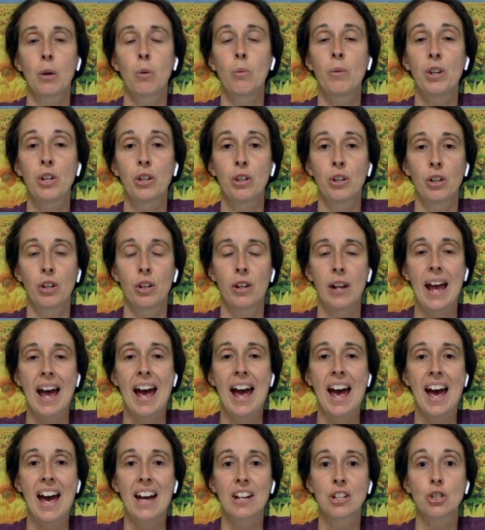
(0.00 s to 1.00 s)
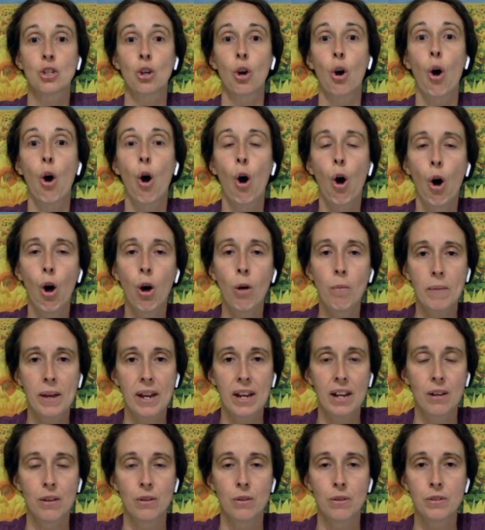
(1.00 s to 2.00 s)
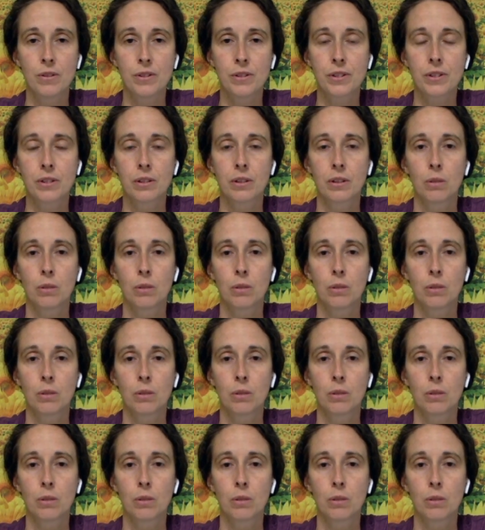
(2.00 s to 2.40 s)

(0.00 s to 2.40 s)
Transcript: We could hatch all males.